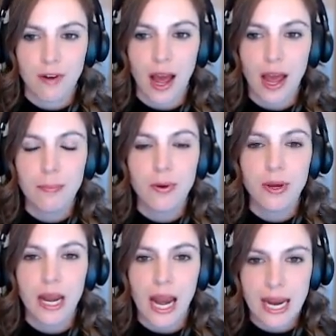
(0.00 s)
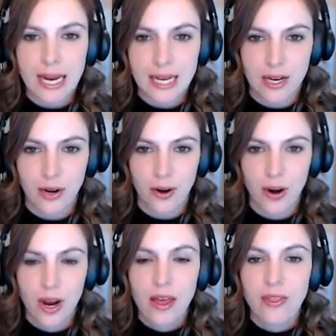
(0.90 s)
I put 8 here
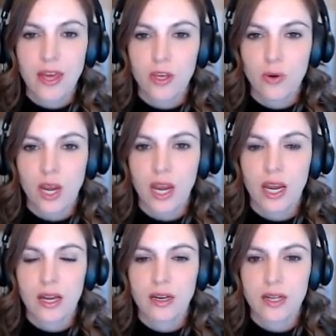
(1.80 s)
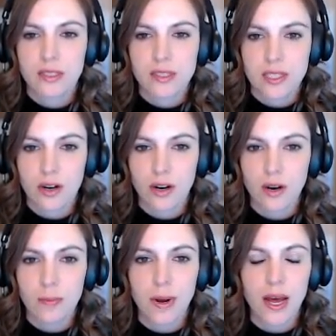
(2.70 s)
that you can
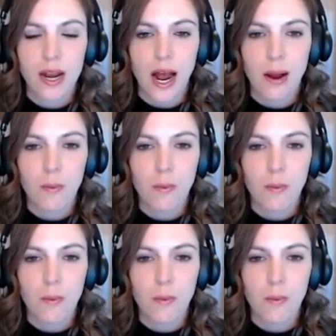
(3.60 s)
consider, but I